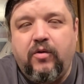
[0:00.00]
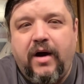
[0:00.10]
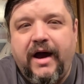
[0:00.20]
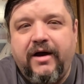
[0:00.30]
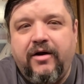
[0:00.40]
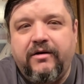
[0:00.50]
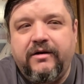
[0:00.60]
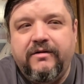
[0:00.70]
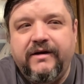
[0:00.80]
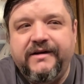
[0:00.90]
why
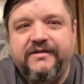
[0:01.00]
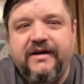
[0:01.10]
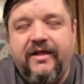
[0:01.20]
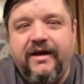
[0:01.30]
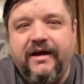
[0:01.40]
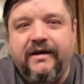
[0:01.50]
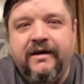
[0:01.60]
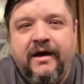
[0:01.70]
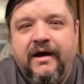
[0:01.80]
aren't they selling?